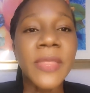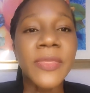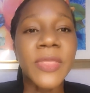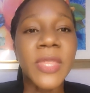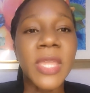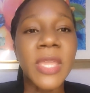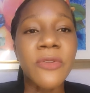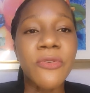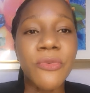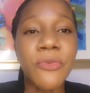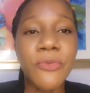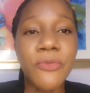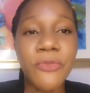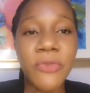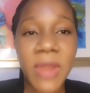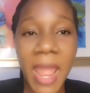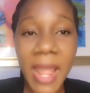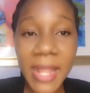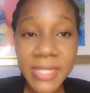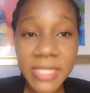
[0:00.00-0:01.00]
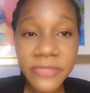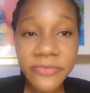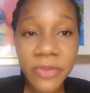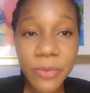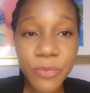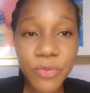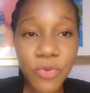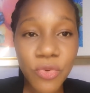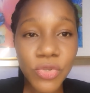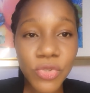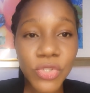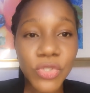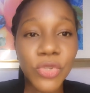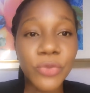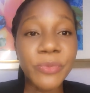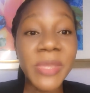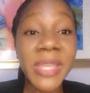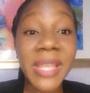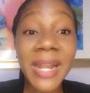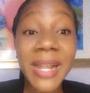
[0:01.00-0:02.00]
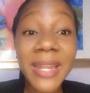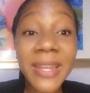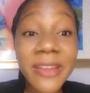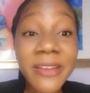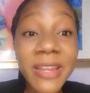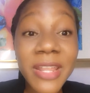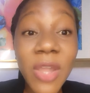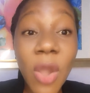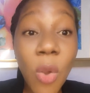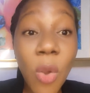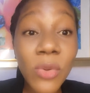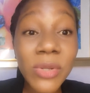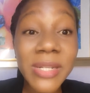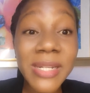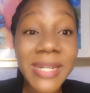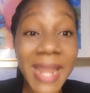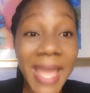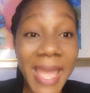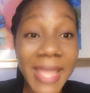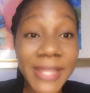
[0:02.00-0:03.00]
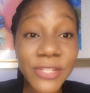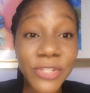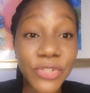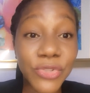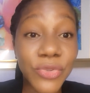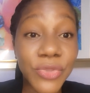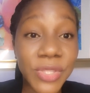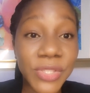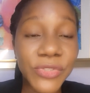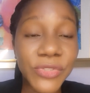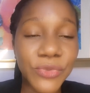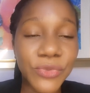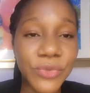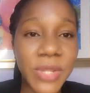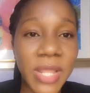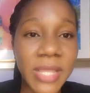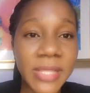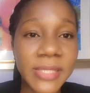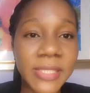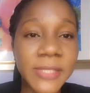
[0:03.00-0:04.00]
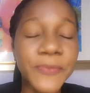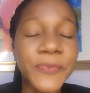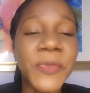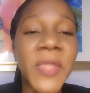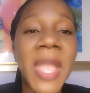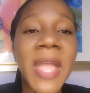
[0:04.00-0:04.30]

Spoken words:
The reactive approach should be clearly outlined to the students.